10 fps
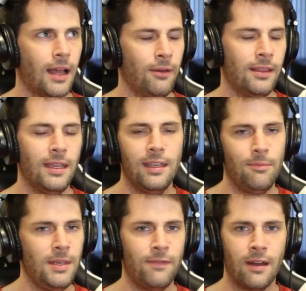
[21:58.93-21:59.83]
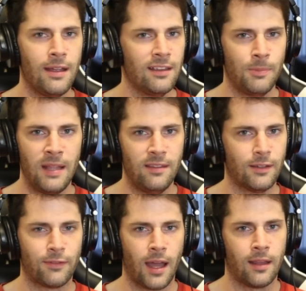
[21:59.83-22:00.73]
I would think it'd be very
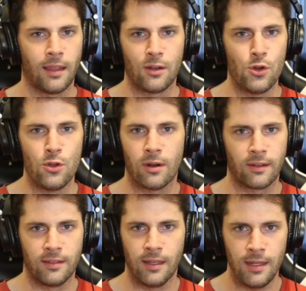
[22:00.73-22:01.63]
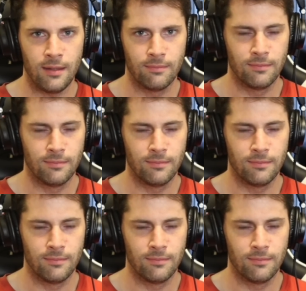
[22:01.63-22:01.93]
expensive, kind of like New York City.